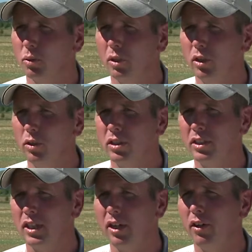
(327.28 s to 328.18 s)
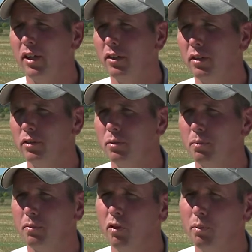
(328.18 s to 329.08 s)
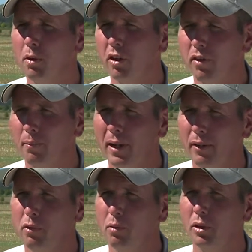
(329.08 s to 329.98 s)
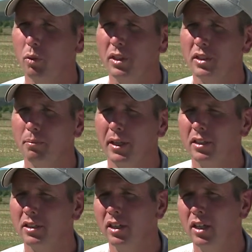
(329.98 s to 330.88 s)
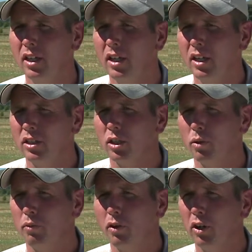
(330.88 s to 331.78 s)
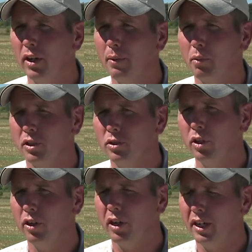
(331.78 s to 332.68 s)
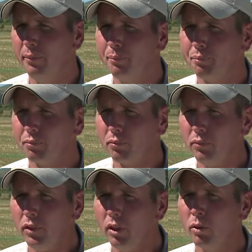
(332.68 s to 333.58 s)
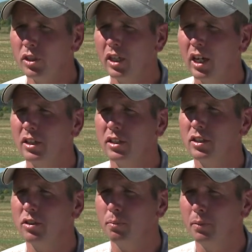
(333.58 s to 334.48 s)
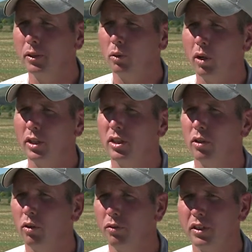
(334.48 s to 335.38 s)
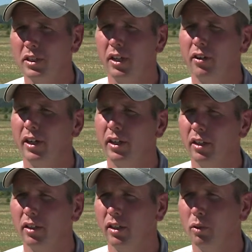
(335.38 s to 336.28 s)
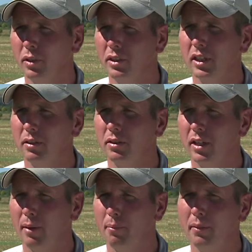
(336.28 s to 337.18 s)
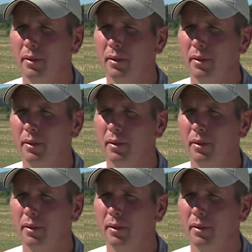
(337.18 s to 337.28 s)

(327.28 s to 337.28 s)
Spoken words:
we use this area to form part of our platform in the winter months. So we followed it up with stewing rye, which allows us to build quota off this area in the winter time.